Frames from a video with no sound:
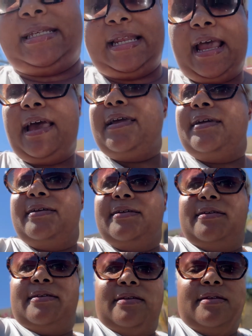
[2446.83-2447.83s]
today.
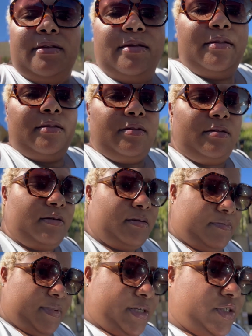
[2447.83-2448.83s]

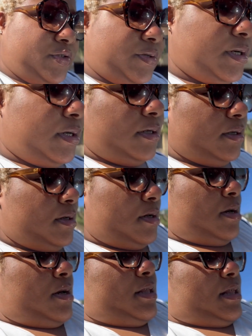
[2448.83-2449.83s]
Make sure.
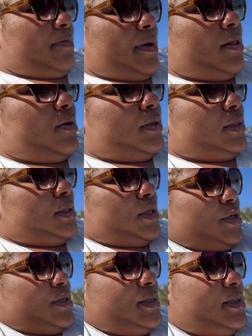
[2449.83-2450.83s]
In my little
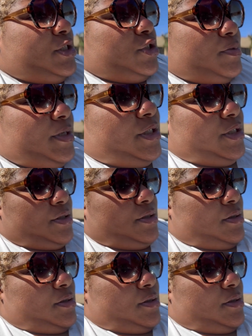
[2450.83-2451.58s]
skirt situation.